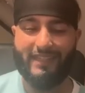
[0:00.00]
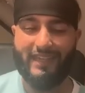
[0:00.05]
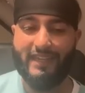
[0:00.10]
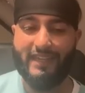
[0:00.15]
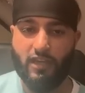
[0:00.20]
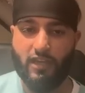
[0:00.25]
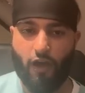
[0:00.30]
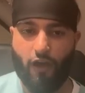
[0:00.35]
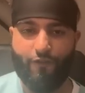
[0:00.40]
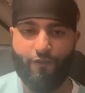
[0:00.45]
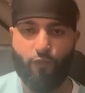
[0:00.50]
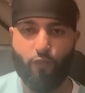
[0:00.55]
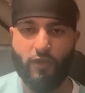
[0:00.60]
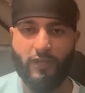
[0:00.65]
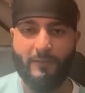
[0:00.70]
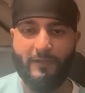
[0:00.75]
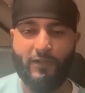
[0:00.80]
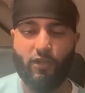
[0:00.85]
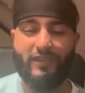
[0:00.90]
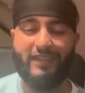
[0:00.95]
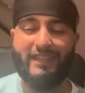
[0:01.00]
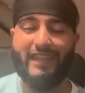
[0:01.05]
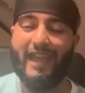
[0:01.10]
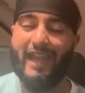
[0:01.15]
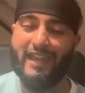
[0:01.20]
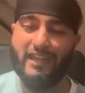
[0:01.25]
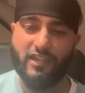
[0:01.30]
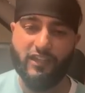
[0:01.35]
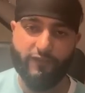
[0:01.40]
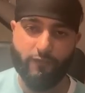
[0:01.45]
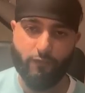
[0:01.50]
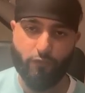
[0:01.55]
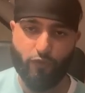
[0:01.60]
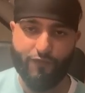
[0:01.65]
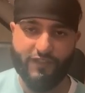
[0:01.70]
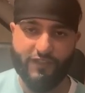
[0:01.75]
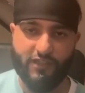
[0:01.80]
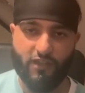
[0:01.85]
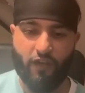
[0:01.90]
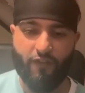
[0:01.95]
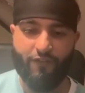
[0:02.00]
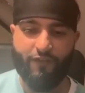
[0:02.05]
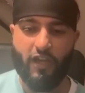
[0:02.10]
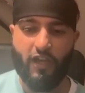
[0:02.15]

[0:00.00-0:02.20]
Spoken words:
enough? Will he be on the end of moves enough